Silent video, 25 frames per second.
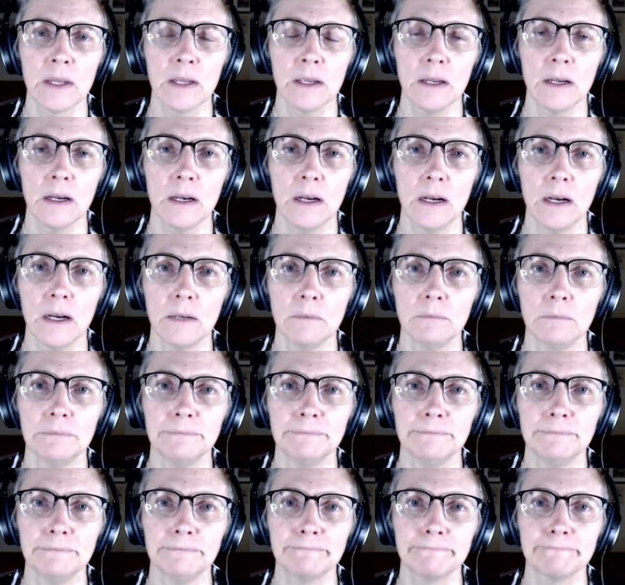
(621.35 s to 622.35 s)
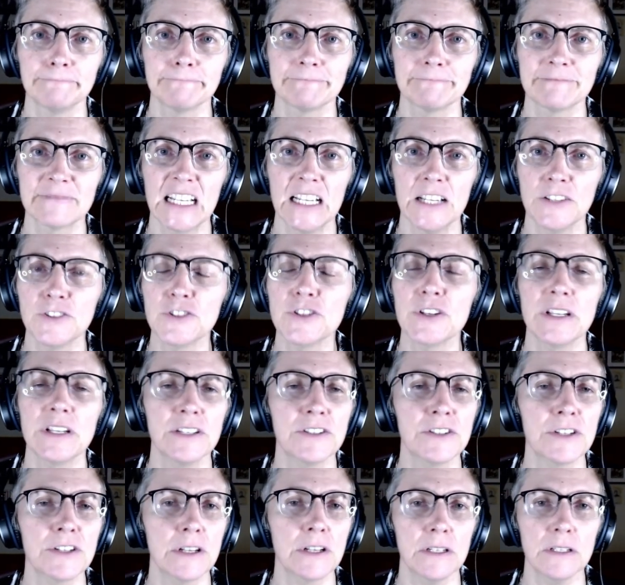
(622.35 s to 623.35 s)
Um, it's it's
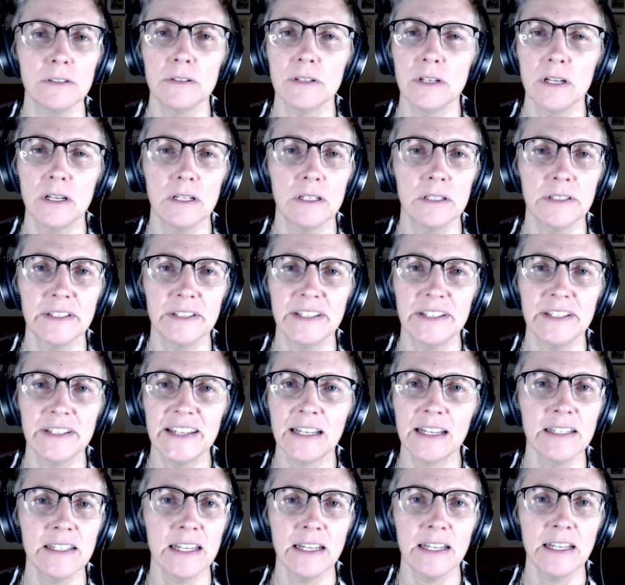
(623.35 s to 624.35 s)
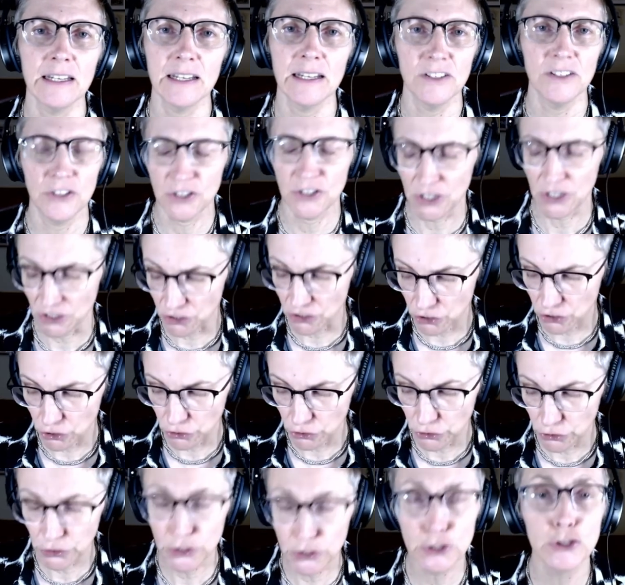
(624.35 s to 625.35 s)
a nicotine is just
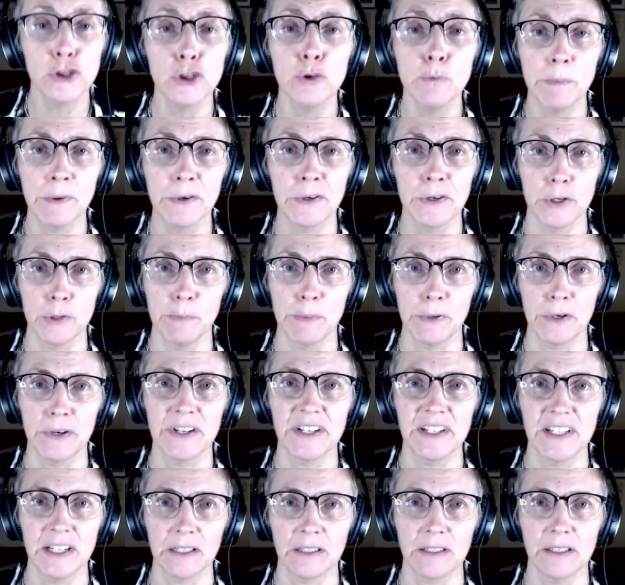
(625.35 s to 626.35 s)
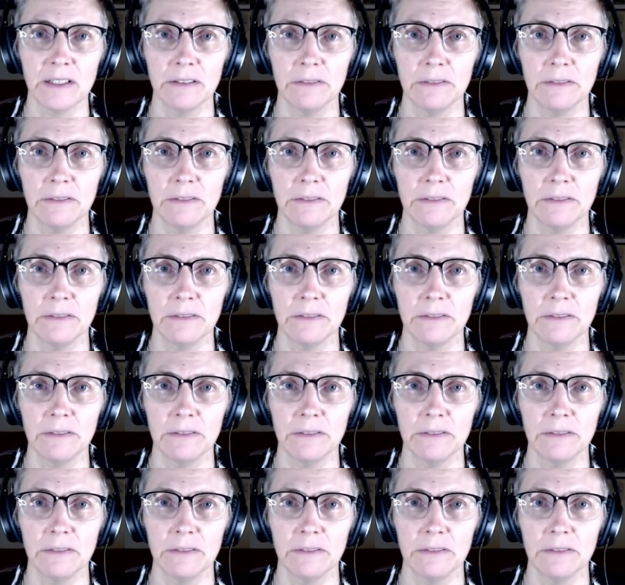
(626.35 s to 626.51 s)
super duper addictive.